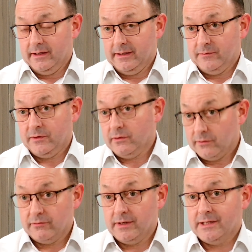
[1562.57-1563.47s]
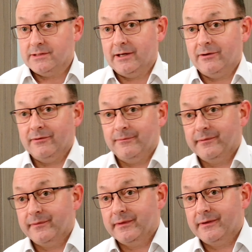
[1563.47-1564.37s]
Do reach out
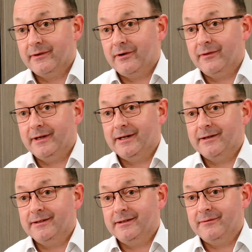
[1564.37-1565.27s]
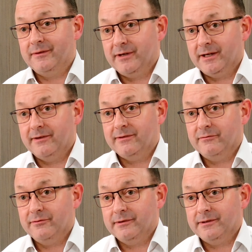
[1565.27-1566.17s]
on that and invite us in
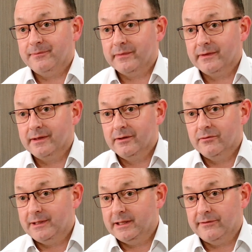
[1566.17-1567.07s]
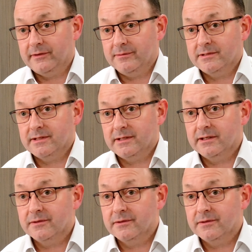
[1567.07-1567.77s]
we'd be glad to come and see you.